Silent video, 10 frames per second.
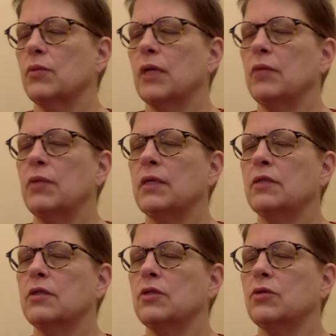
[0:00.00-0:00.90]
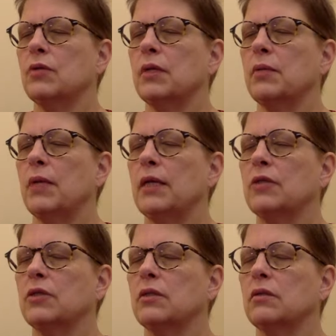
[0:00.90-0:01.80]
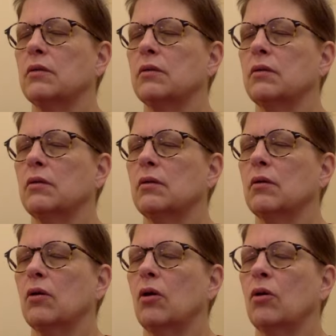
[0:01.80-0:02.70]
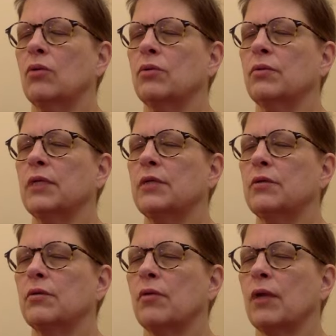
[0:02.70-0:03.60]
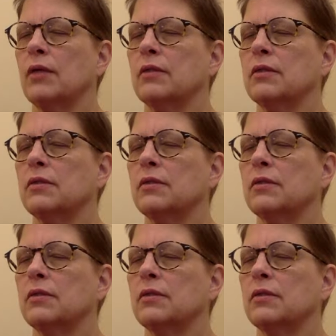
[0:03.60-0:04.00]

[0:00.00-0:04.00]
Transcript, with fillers: many beings as you can imagine, all the way to the horizon.